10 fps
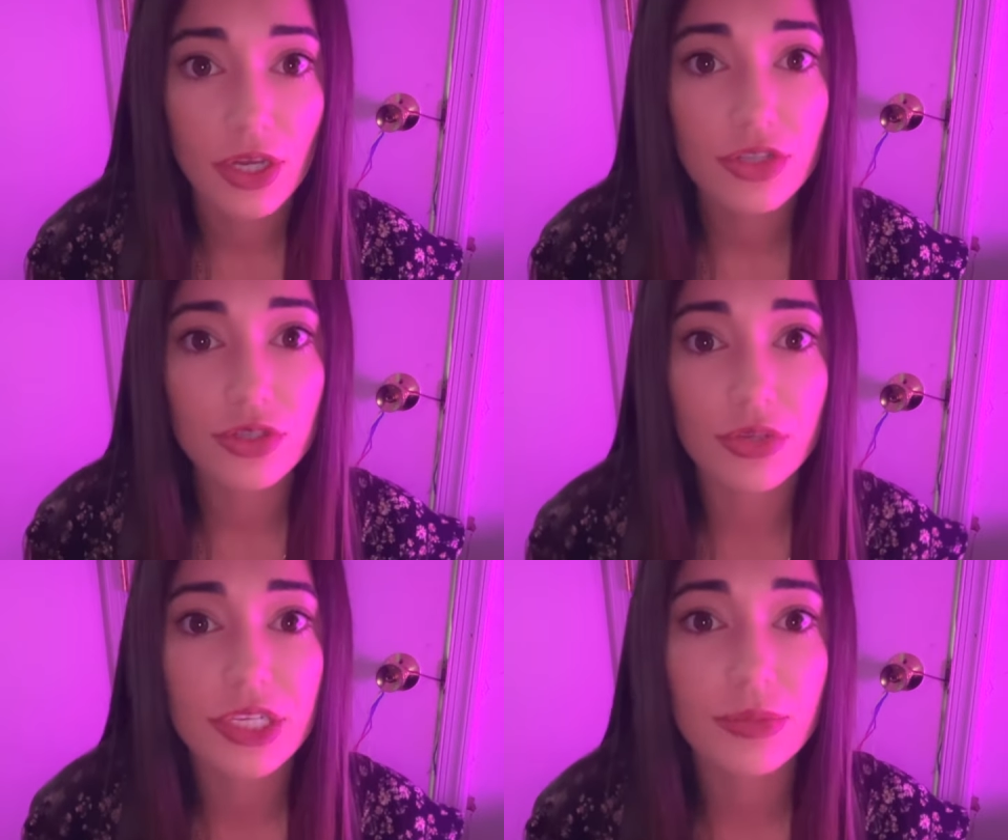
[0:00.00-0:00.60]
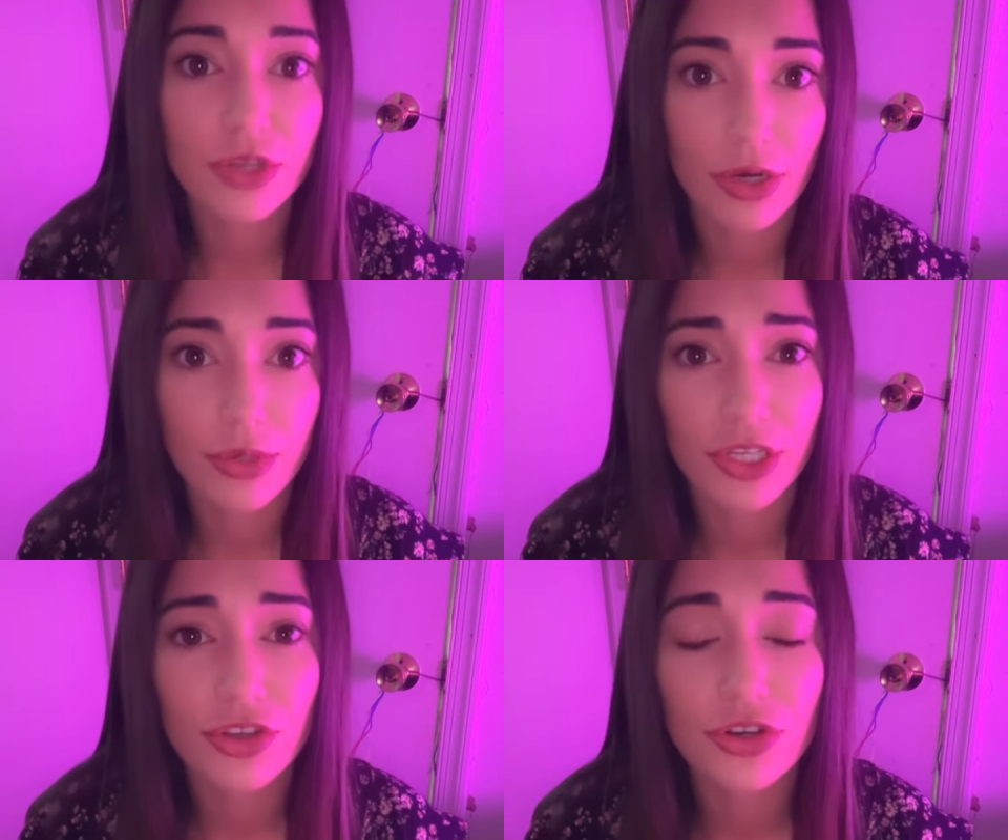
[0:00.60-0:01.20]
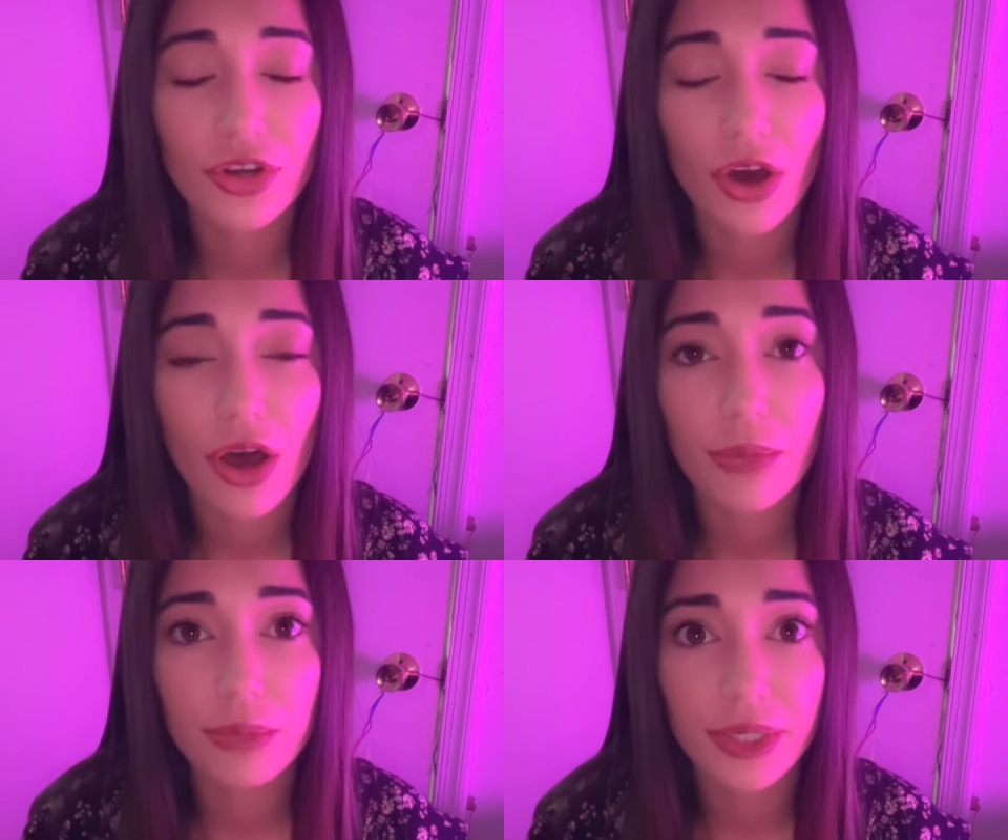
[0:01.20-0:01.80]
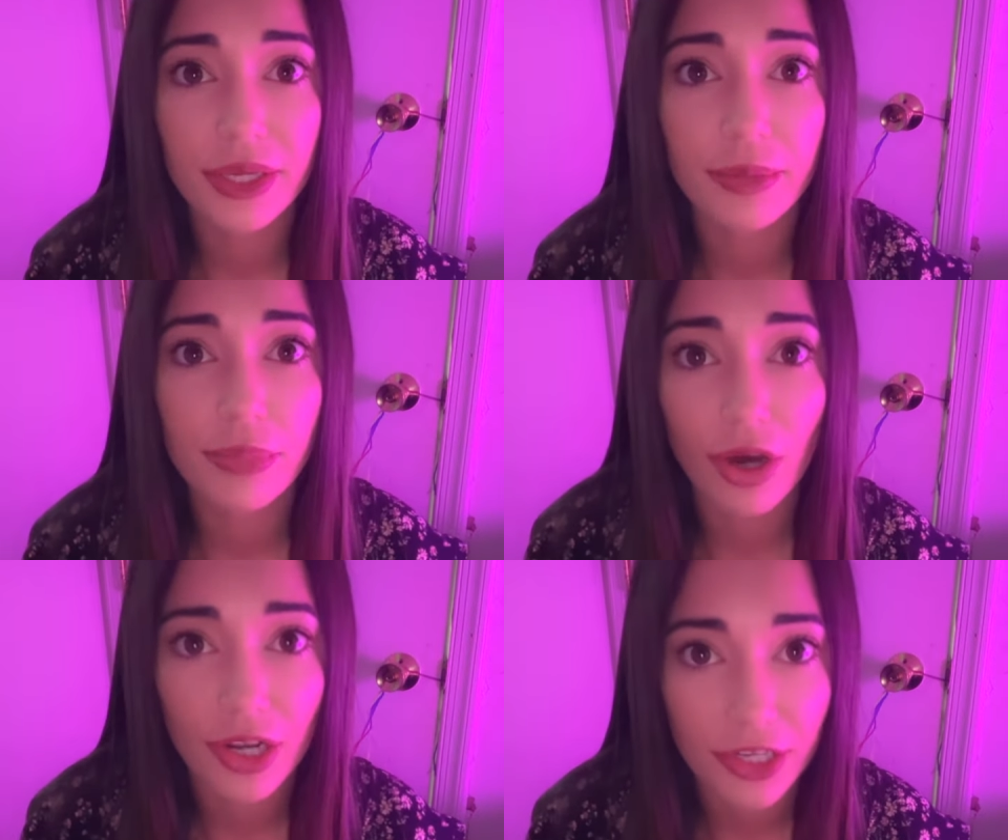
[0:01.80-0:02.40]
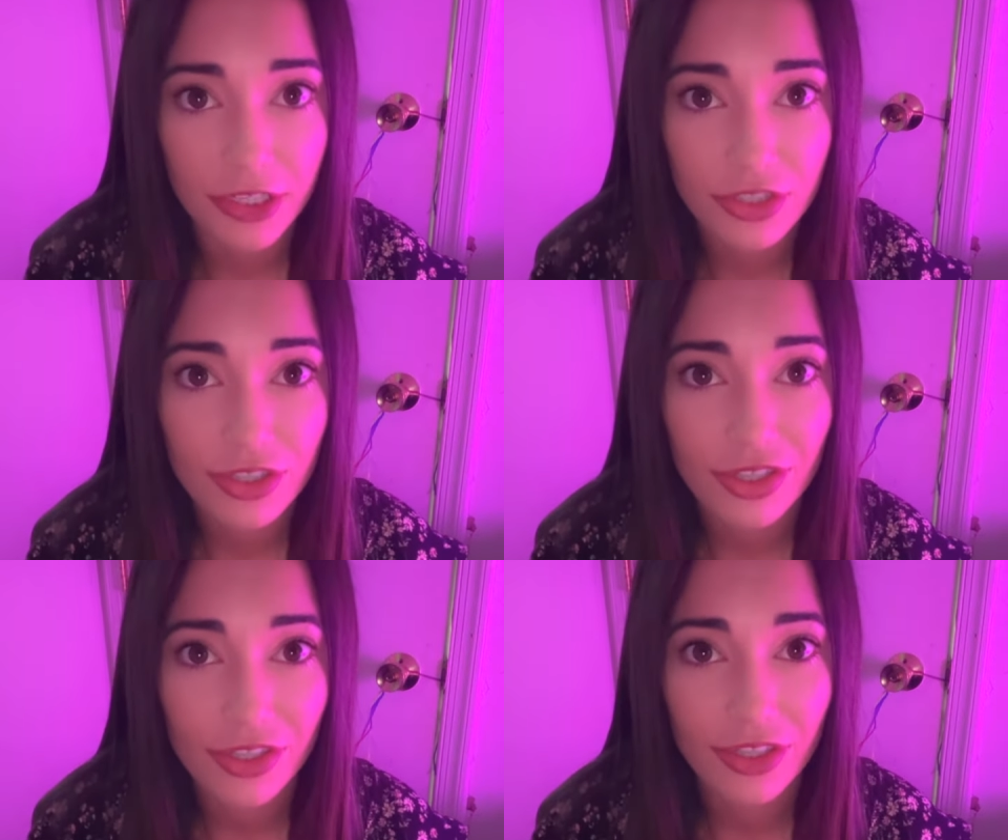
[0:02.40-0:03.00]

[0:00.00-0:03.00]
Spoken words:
So keep going. You're not being punished.